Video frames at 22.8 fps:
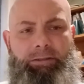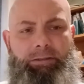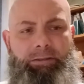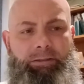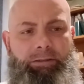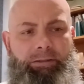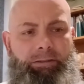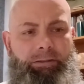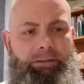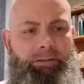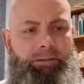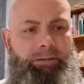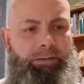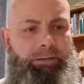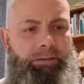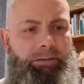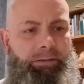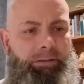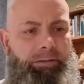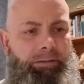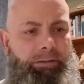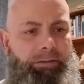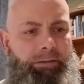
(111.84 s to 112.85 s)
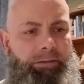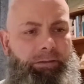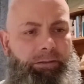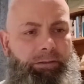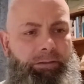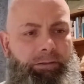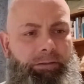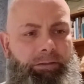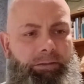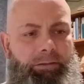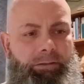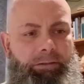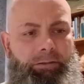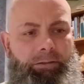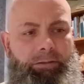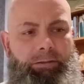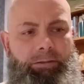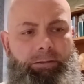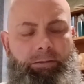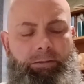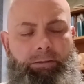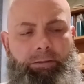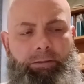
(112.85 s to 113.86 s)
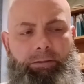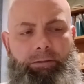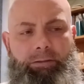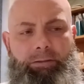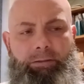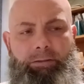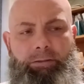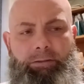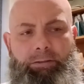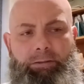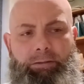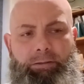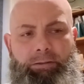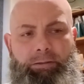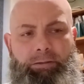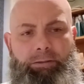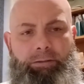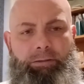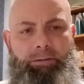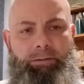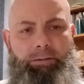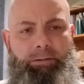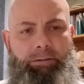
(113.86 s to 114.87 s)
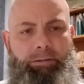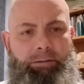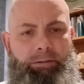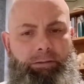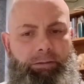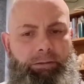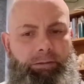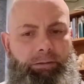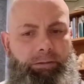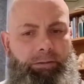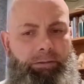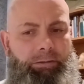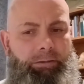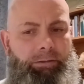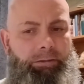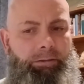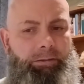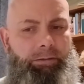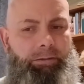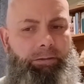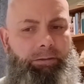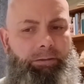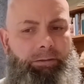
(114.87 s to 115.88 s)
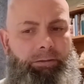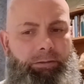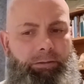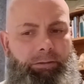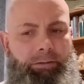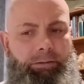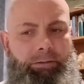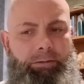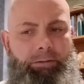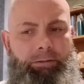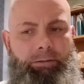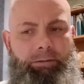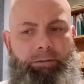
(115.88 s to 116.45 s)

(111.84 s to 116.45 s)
Nothing is said.